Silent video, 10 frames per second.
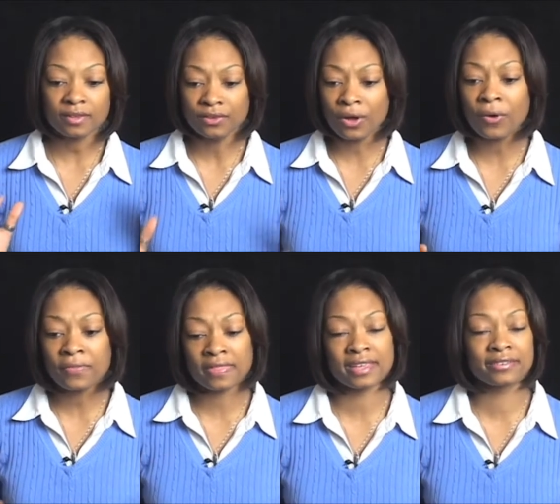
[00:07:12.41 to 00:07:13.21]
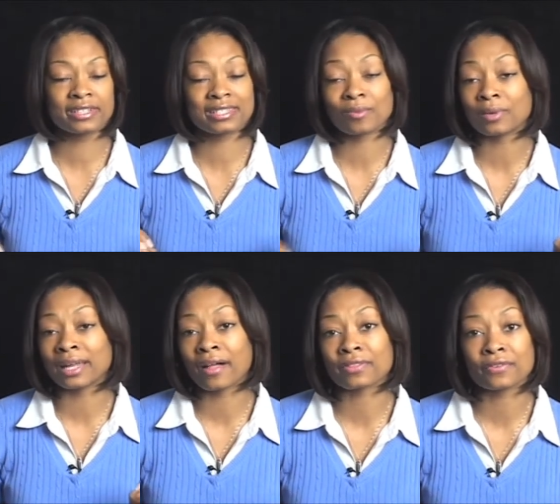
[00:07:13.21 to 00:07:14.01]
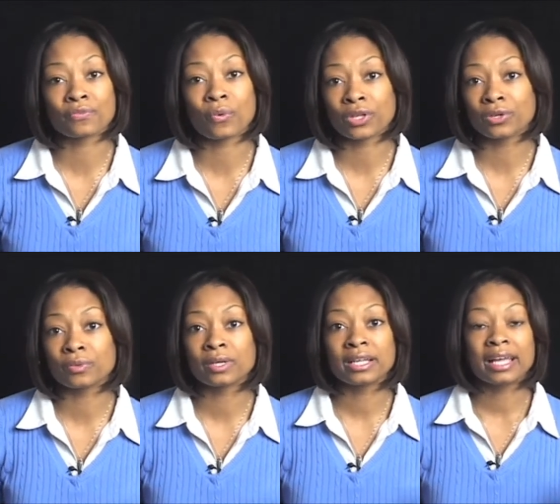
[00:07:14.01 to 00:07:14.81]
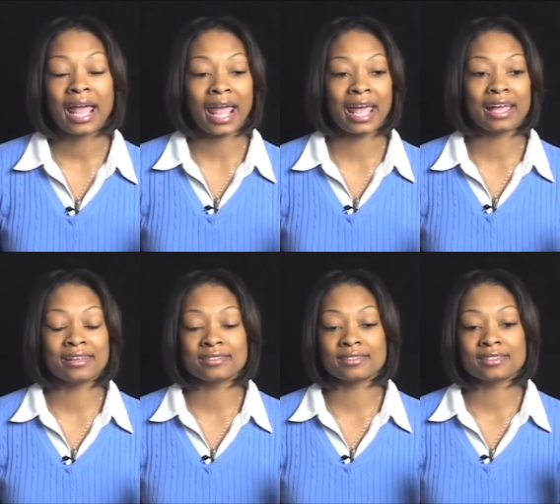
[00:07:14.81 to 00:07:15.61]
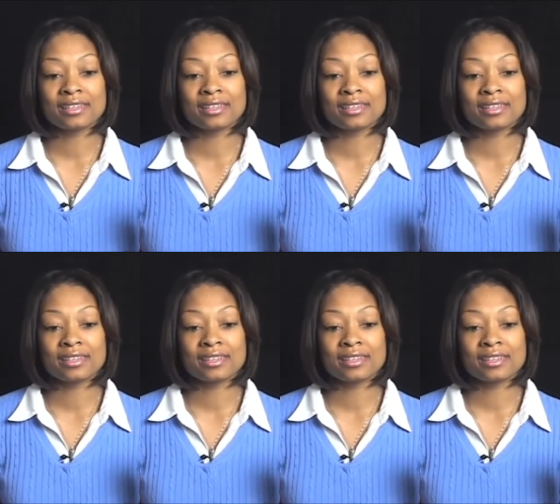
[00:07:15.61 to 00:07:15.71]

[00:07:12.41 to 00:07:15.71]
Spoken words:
know that there is someone out there for you. And